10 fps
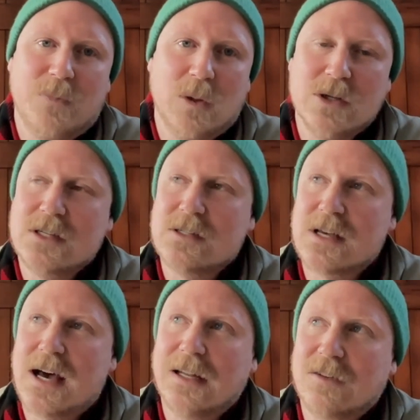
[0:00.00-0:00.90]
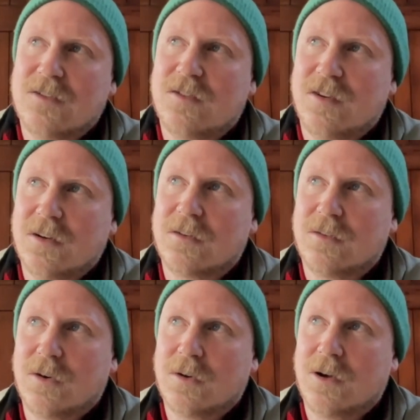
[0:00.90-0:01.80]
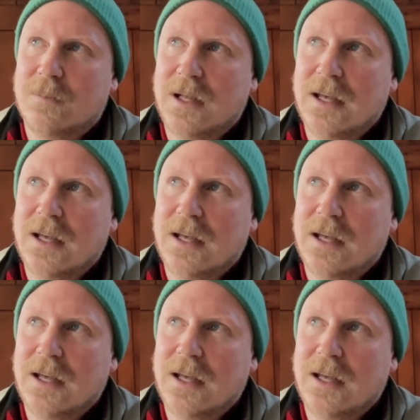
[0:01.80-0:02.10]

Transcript: which is alex chinneck dot com,